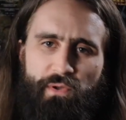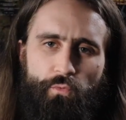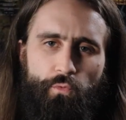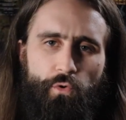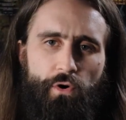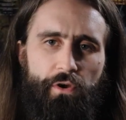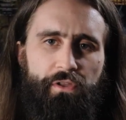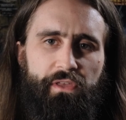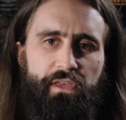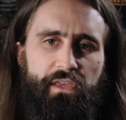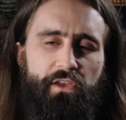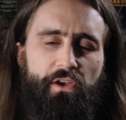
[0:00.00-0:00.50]

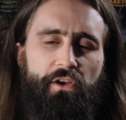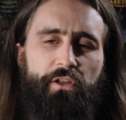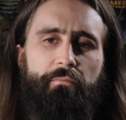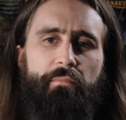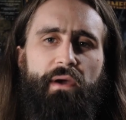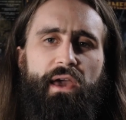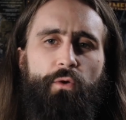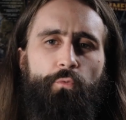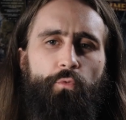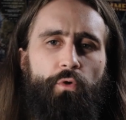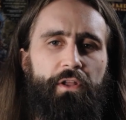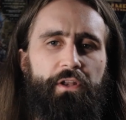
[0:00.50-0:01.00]
working on
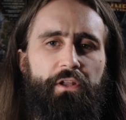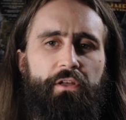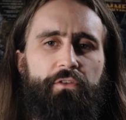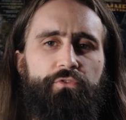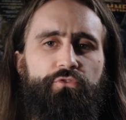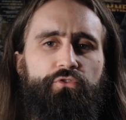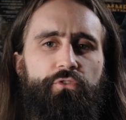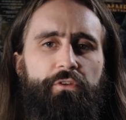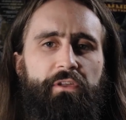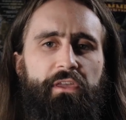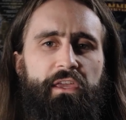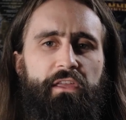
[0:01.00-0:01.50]
my
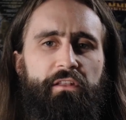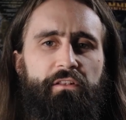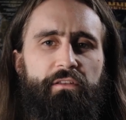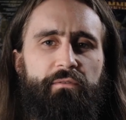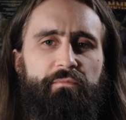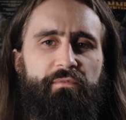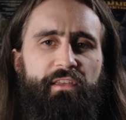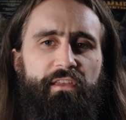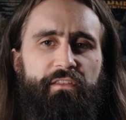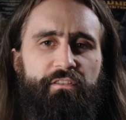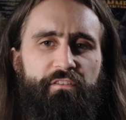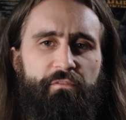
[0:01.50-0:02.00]
100
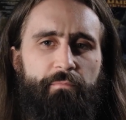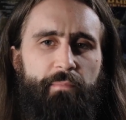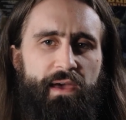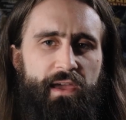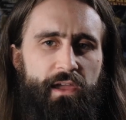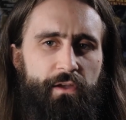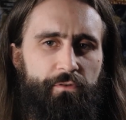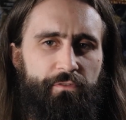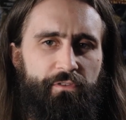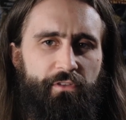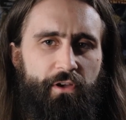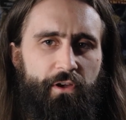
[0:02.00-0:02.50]
Kingdoms and
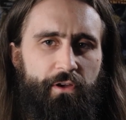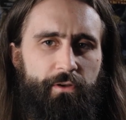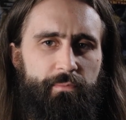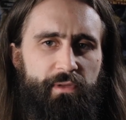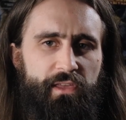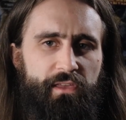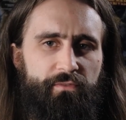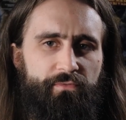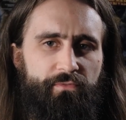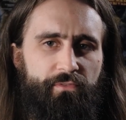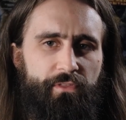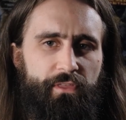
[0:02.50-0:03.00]
Spires
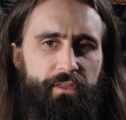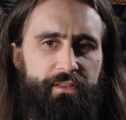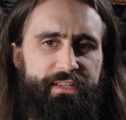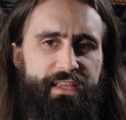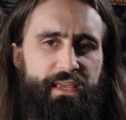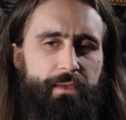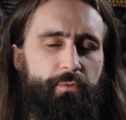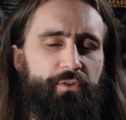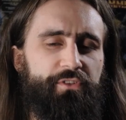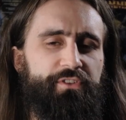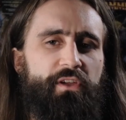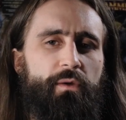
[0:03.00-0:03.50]
army for the
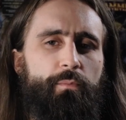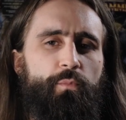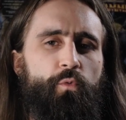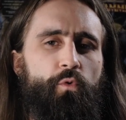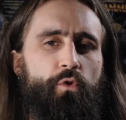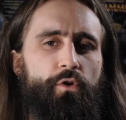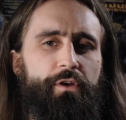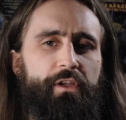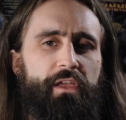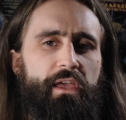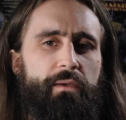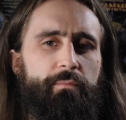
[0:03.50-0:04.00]
tabletop
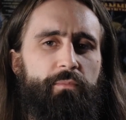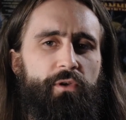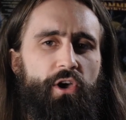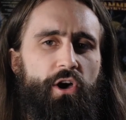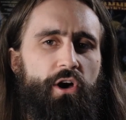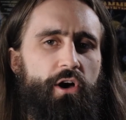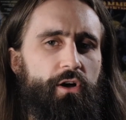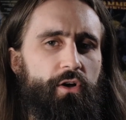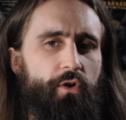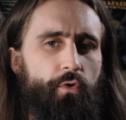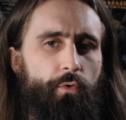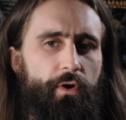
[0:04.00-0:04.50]
wargame
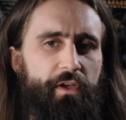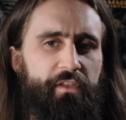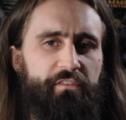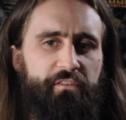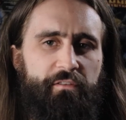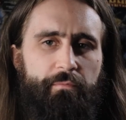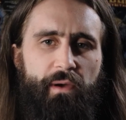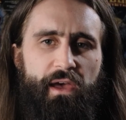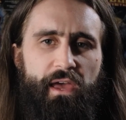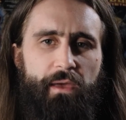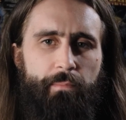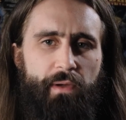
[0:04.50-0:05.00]
Conquest
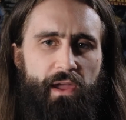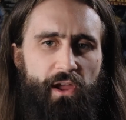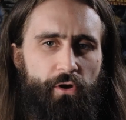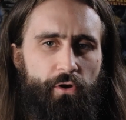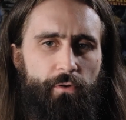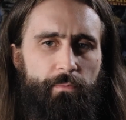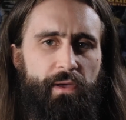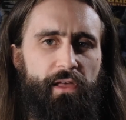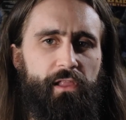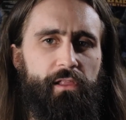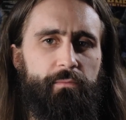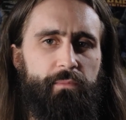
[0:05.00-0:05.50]
by
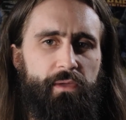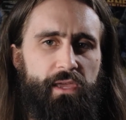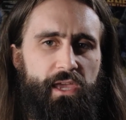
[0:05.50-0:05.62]
Parabellum